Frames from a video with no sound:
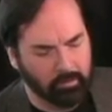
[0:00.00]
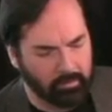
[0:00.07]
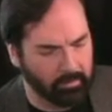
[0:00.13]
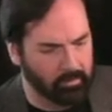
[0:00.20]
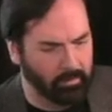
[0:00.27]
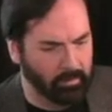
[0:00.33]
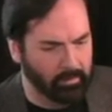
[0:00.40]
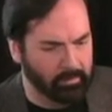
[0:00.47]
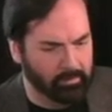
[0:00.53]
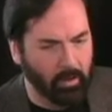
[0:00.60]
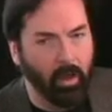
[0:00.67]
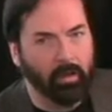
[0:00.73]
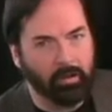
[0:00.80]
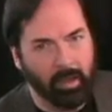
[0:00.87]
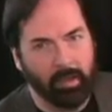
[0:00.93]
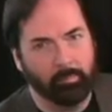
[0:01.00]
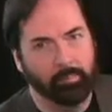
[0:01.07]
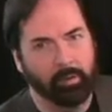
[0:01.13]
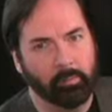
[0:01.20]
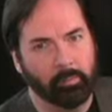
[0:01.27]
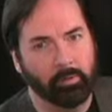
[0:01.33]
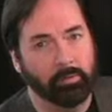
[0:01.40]
You can talk
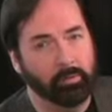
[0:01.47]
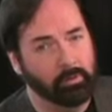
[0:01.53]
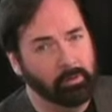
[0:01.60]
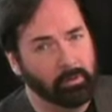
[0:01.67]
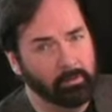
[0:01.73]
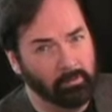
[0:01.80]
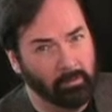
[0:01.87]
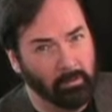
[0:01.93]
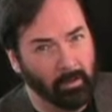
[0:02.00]
at people. You can.